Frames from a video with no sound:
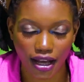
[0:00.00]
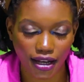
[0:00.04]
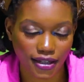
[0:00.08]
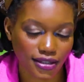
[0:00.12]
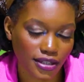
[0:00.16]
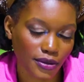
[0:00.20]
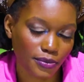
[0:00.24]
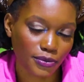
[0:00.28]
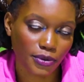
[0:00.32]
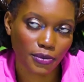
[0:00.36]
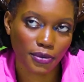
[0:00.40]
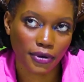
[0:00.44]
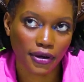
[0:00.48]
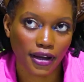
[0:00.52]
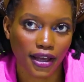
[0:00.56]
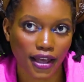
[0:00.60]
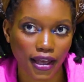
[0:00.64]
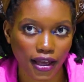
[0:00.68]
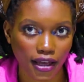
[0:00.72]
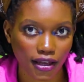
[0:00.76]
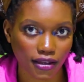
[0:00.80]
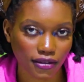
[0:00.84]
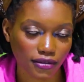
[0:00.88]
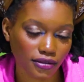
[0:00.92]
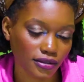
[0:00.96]
acceptable
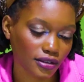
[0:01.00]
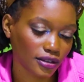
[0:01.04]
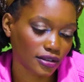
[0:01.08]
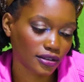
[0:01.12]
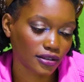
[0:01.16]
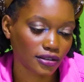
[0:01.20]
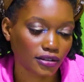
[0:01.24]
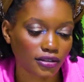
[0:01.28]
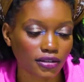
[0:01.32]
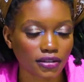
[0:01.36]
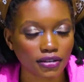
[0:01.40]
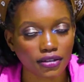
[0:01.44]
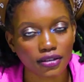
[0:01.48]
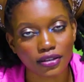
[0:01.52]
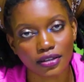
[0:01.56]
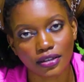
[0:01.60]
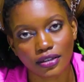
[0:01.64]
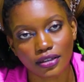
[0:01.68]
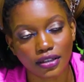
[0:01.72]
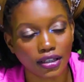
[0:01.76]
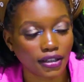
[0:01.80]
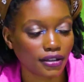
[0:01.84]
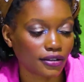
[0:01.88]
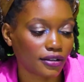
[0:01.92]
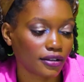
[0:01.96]
hair.
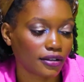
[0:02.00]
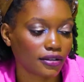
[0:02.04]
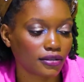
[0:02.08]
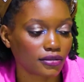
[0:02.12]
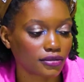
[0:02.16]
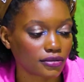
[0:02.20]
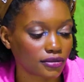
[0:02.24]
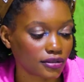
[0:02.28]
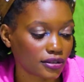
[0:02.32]
There you go.